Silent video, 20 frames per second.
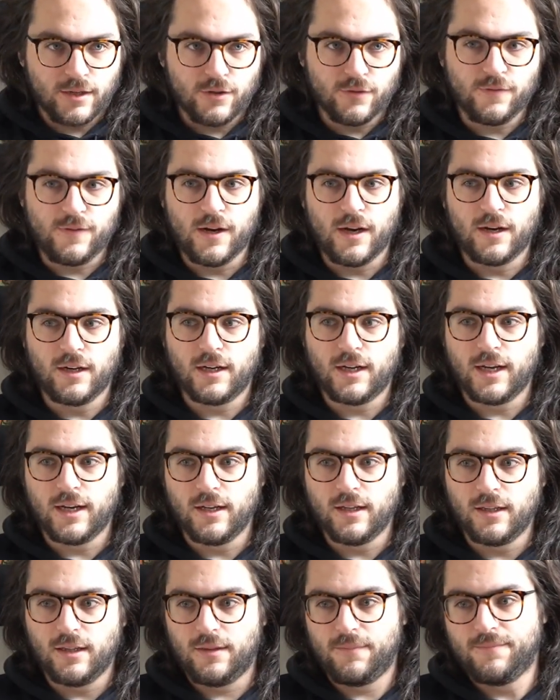You've got to kind
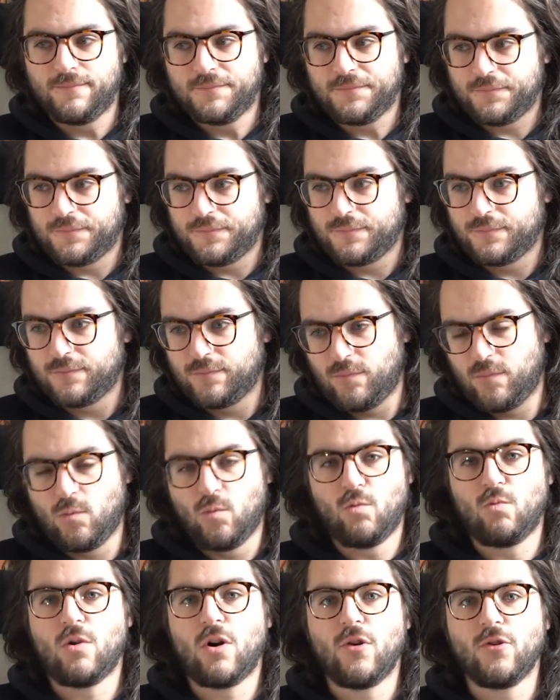of
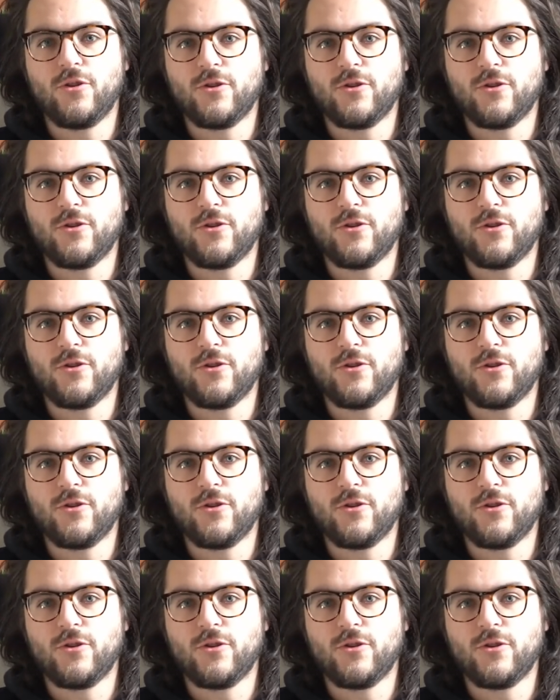wall